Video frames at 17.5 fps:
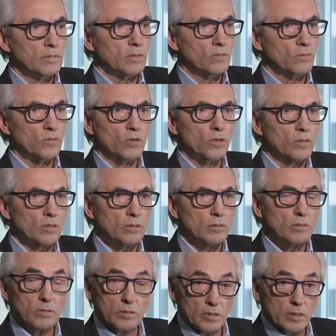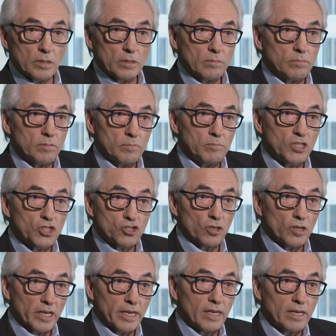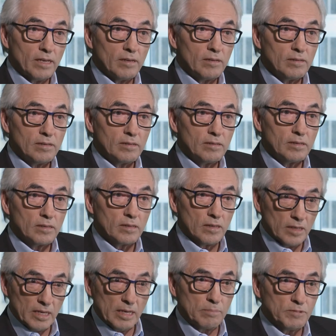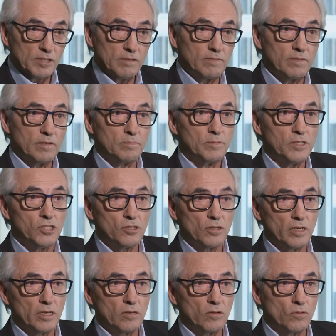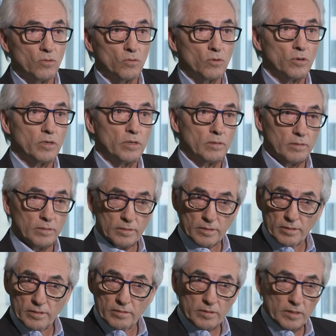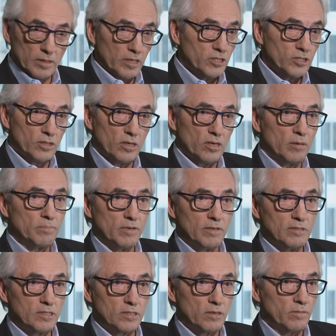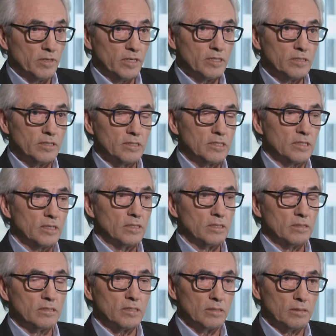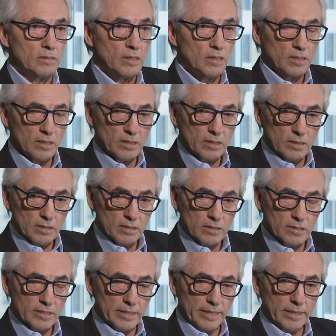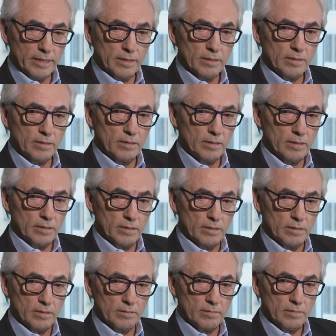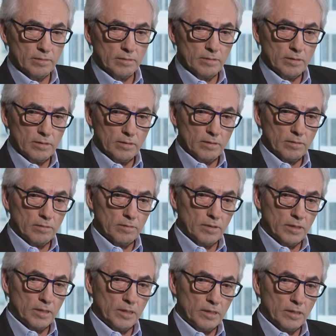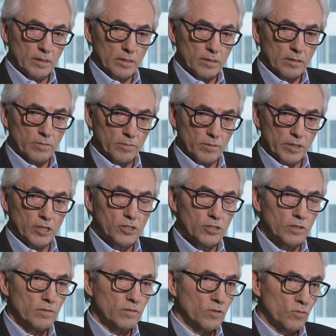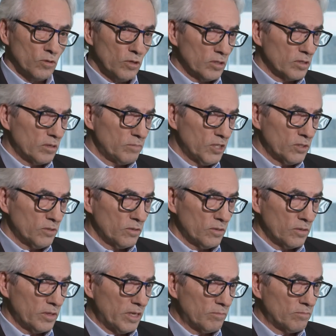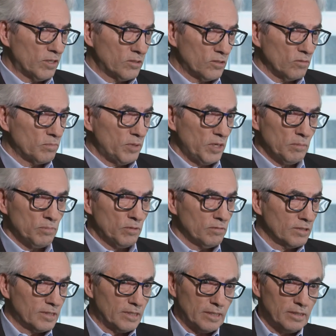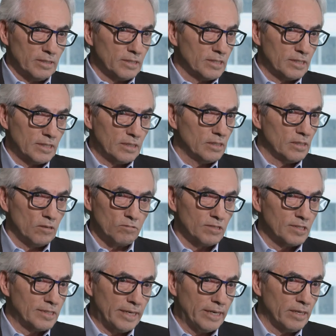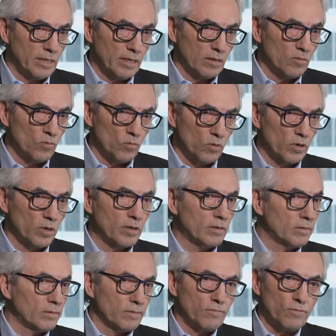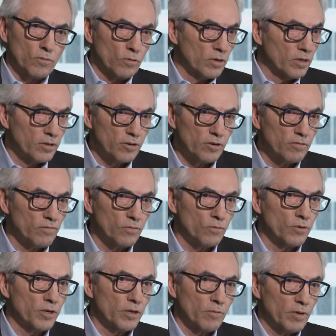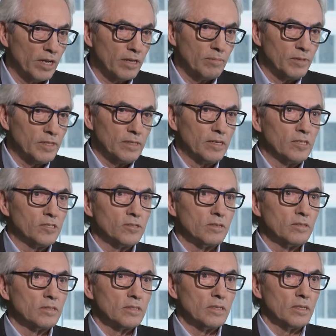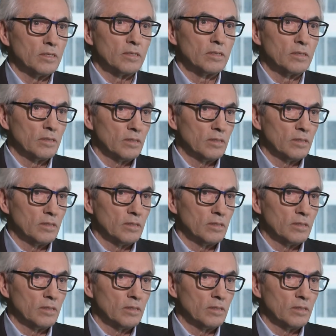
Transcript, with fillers: Royal, the Meech Lake, the collapse of the Meech Lake Accord, uh, Elijah Harper's courageous uh, stand, uh, the creation of the Royal Commission on Aboriginal Peoples and its outstanding work, 440 recommendations that